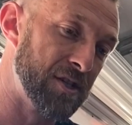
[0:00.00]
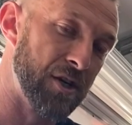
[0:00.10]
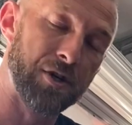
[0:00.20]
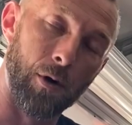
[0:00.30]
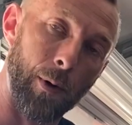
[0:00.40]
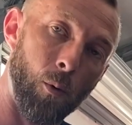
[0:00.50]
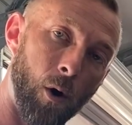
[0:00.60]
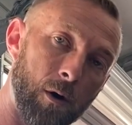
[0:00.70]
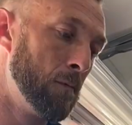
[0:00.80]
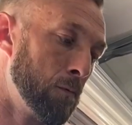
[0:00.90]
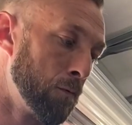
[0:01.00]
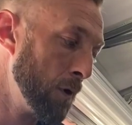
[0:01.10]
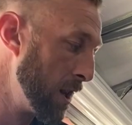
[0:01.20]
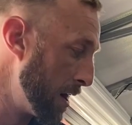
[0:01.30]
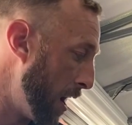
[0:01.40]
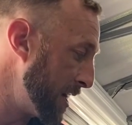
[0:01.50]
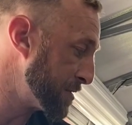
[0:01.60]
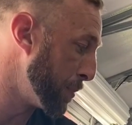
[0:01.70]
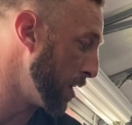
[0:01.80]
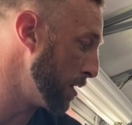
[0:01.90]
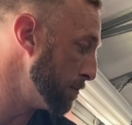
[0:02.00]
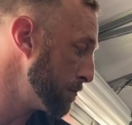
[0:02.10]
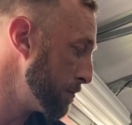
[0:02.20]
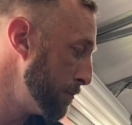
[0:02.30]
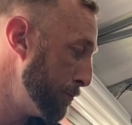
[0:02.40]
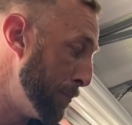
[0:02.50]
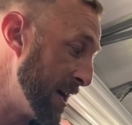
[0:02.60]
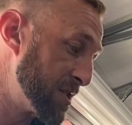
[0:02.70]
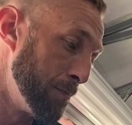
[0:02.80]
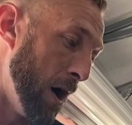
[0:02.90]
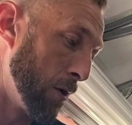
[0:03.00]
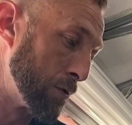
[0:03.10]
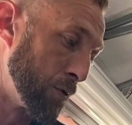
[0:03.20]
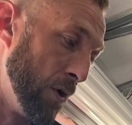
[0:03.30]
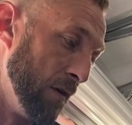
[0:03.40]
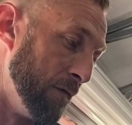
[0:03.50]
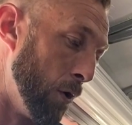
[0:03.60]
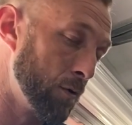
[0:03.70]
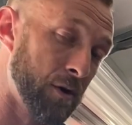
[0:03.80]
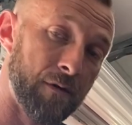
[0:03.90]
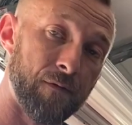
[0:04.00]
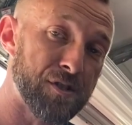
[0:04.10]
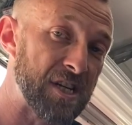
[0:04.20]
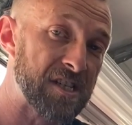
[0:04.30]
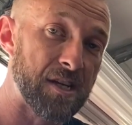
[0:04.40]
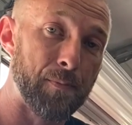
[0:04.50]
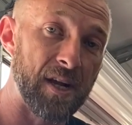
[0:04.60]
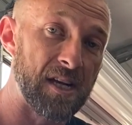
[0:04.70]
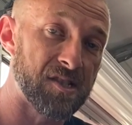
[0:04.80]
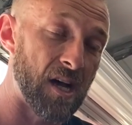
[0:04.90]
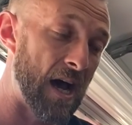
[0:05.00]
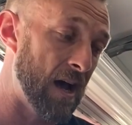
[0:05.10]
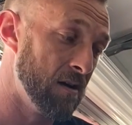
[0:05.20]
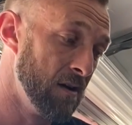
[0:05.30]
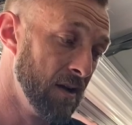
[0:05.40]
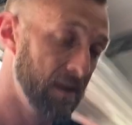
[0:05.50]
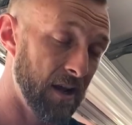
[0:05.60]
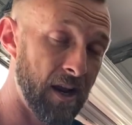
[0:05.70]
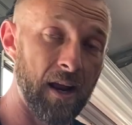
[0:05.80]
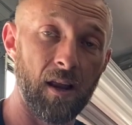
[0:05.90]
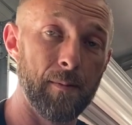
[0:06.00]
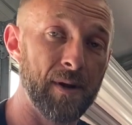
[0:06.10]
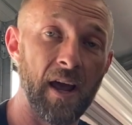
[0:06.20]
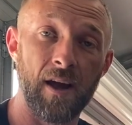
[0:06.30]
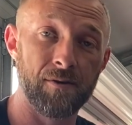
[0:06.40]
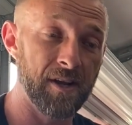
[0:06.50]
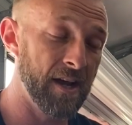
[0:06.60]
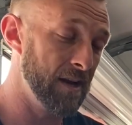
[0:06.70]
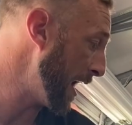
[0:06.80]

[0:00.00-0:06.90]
the Turbo Works. Really nice pump, base model, 12 volt, good for 60 PSI. It ain't let me down yet.